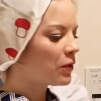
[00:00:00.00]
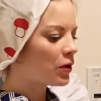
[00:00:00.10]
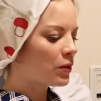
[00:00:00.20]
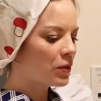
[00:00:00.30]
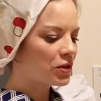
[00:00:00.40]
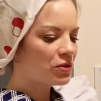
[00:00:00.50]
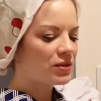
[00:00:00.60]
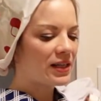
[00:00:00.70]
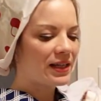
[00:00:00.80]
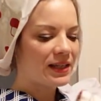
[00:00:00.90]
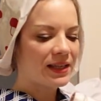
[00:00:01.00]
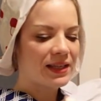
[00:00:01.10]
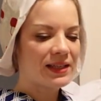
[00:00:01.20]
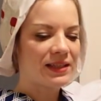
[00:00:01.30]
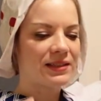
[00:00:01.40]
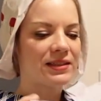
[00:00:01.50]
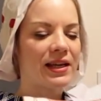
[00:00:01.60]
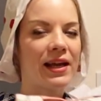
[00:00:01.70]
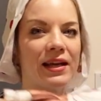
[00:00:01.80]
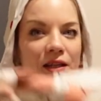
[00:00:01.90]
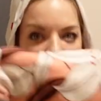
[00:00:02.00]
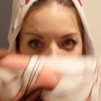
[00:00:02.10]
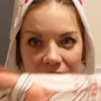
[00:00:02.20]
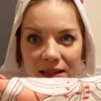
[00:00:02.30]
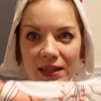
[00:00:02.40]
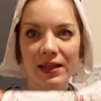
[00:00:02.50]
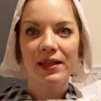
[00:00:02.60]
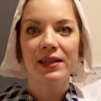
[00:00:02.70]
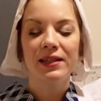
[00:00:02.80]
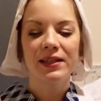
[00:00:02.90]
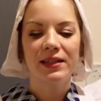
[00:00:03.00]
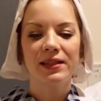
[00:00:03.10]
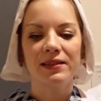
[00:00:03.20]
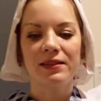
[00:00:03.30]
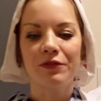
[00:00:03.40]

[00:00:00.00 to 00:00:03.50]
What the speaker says: gonna wash today is a yukata. The